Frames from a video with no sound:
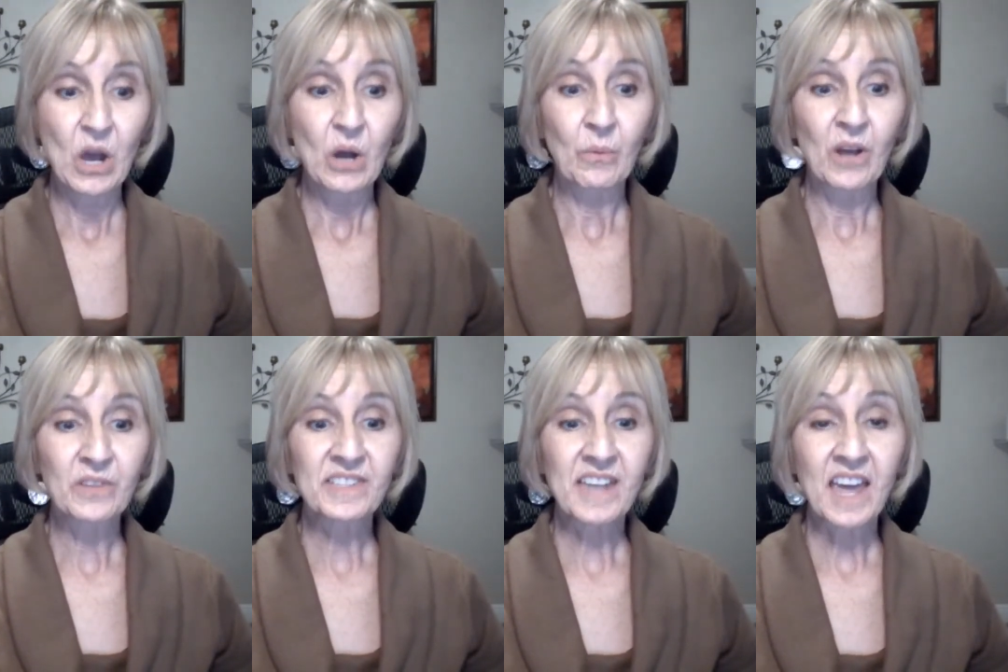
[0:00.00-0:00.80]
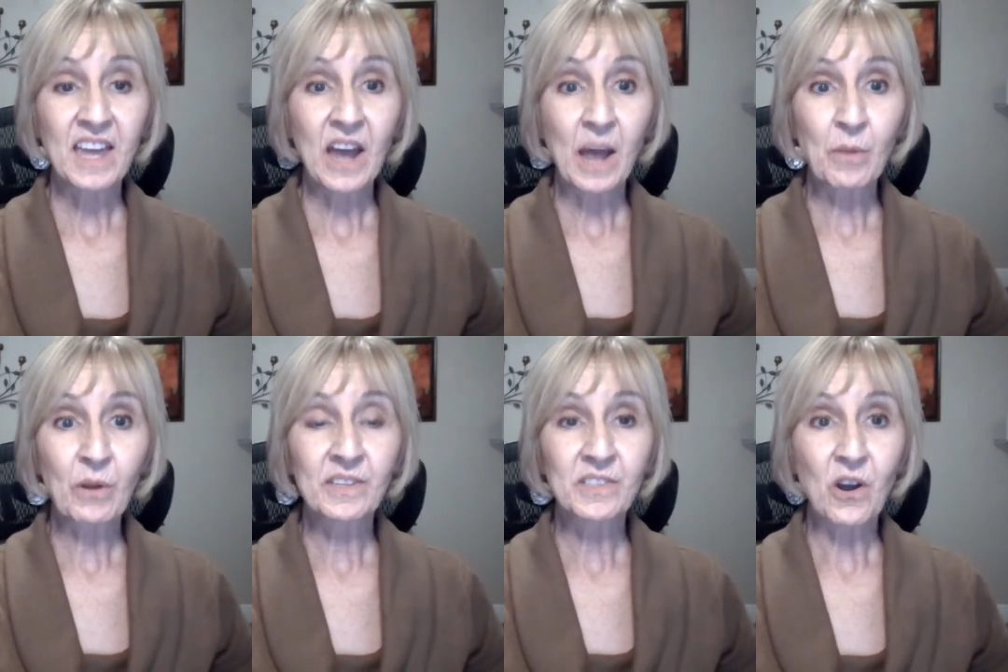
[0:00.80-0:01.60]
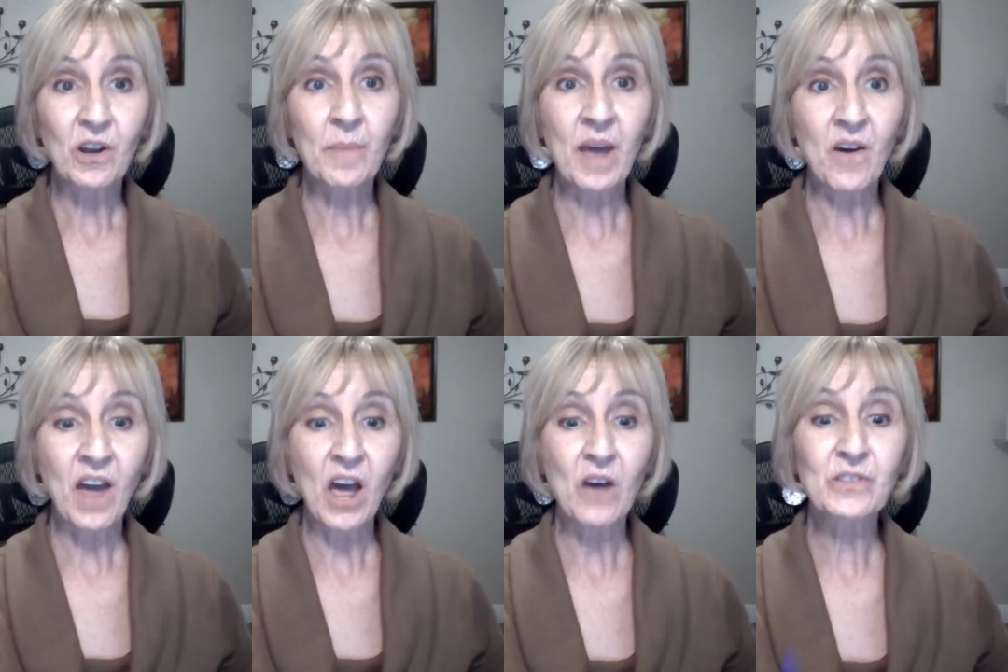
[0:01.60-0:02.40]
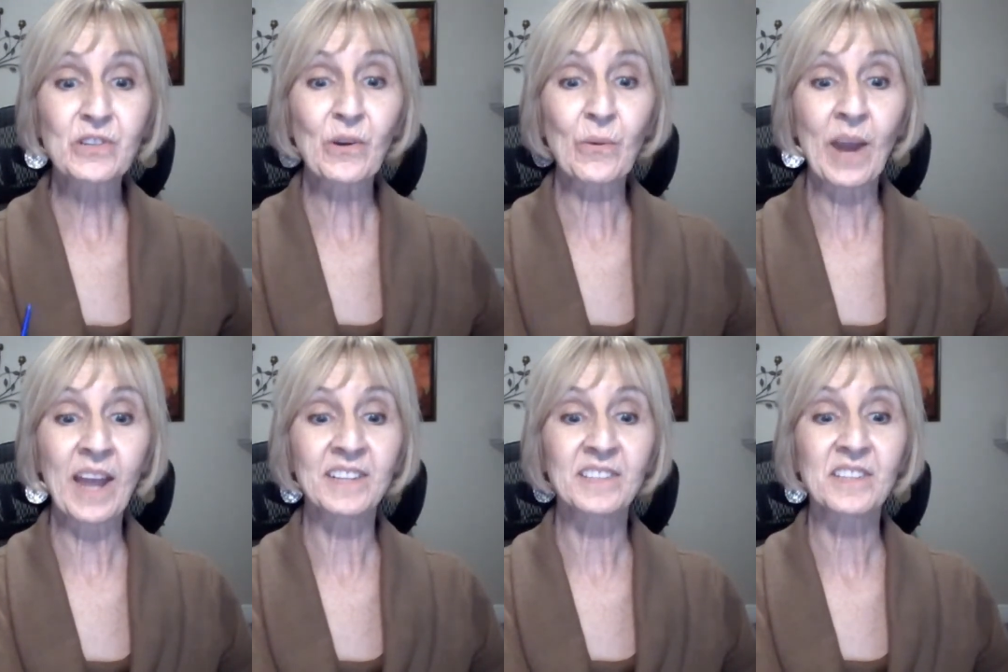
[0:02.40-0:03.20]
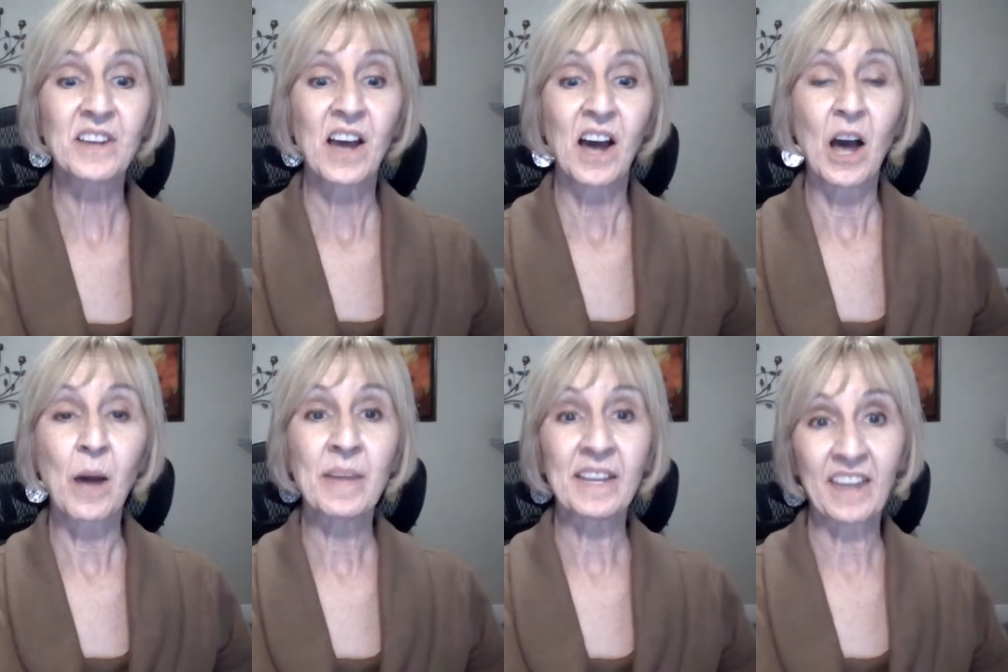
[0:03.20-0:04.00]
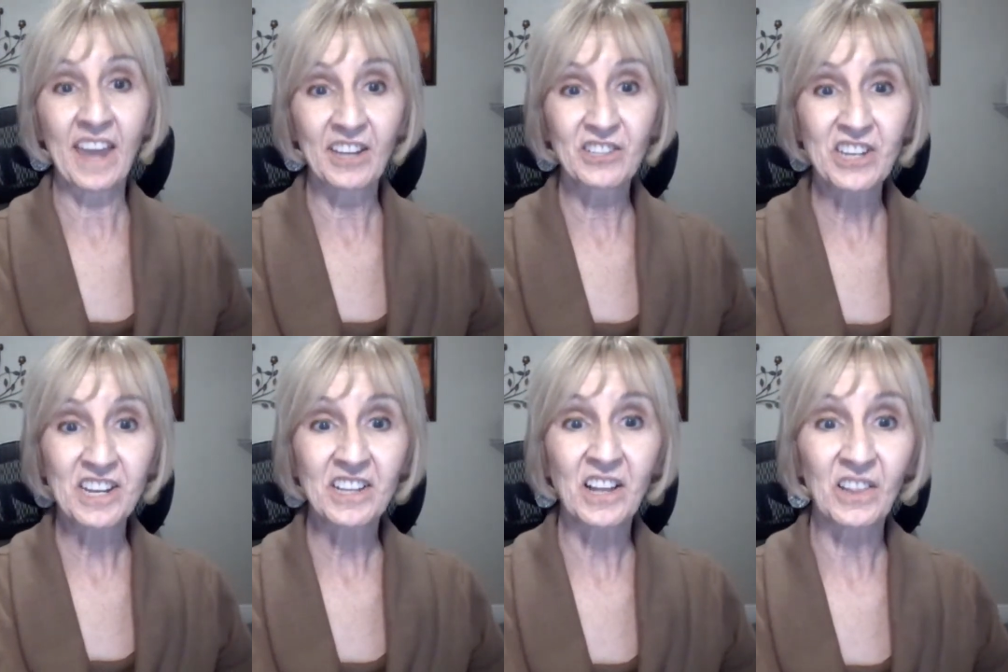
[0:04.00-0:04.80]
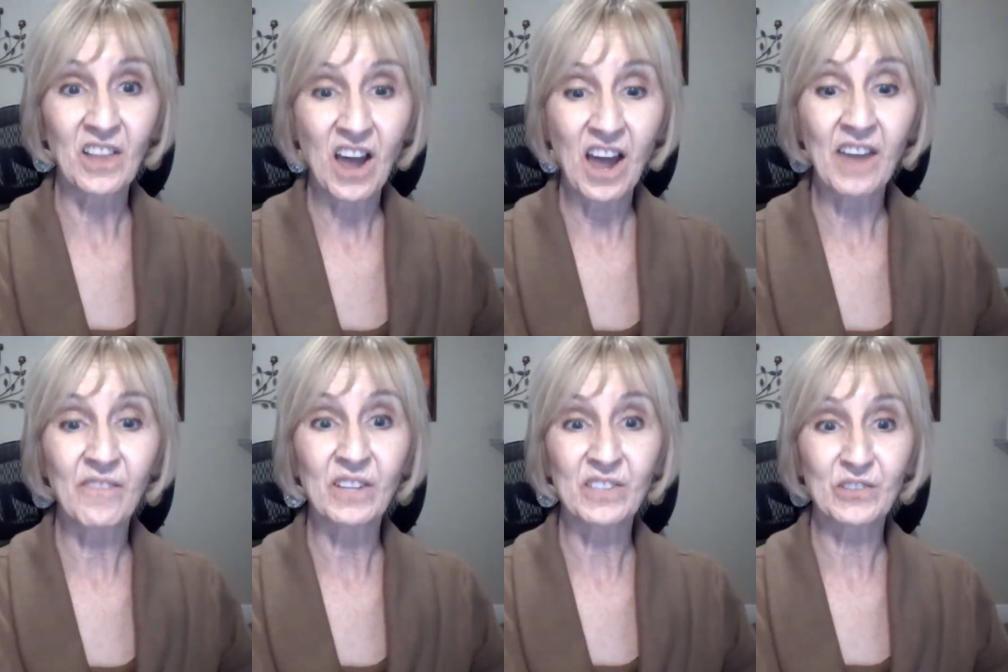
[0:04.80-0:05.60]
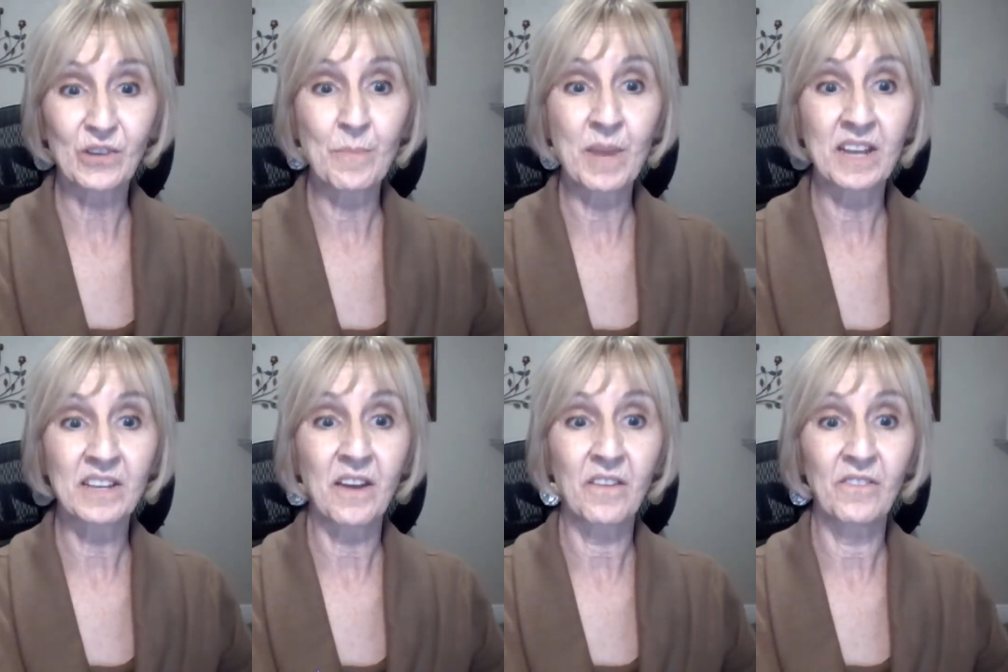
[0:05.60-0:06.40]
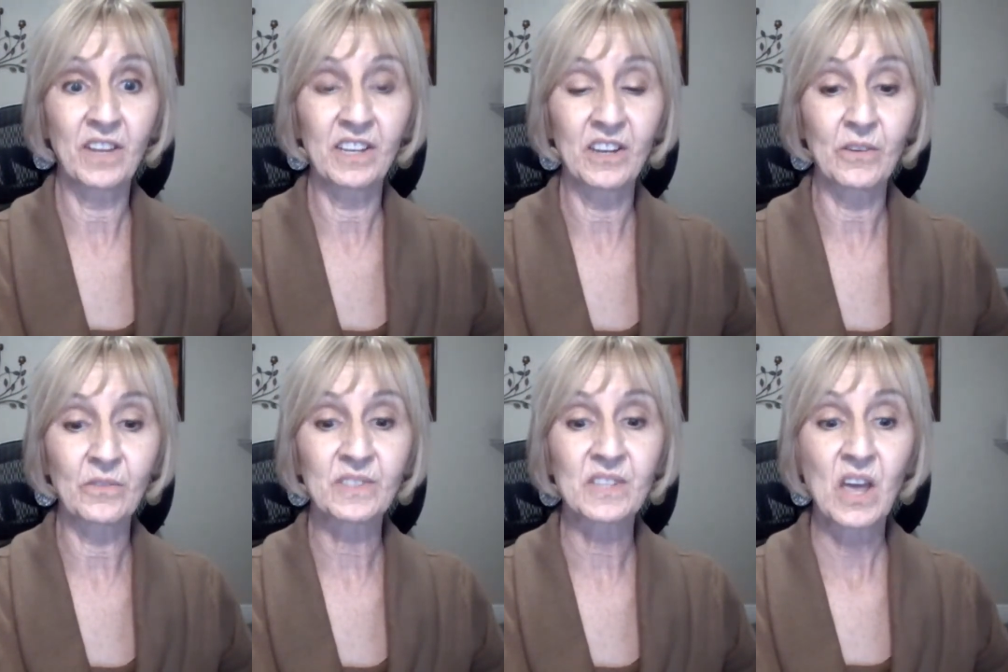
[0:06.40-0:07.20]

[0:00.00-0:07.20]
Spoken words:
Well, today I'm going to talk about how to create engaging live streaming videos.